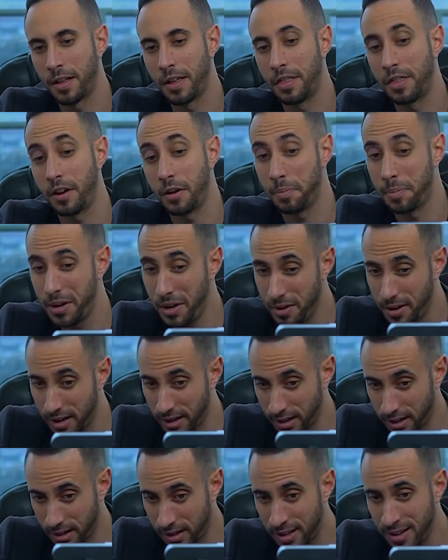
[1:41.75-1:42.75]

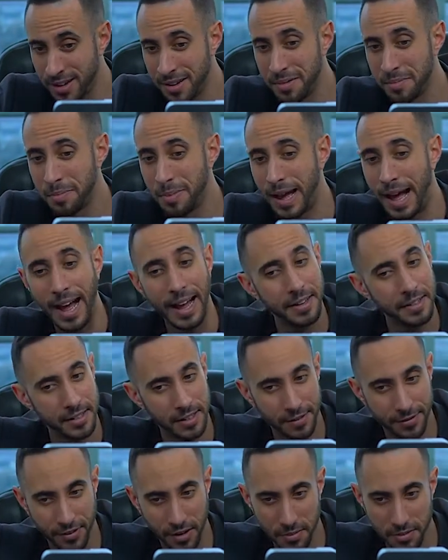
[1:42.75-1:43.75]
Therapeutic,
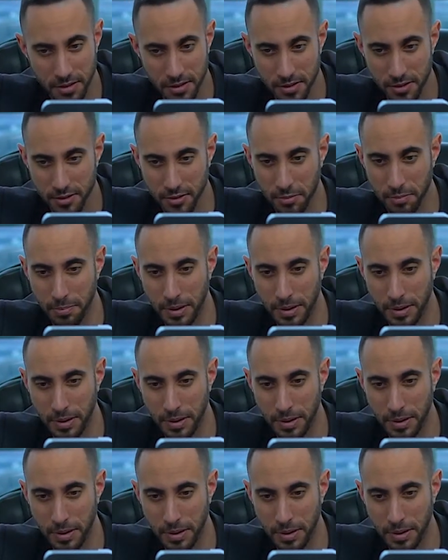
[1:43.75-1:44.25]
patented pharmaceutical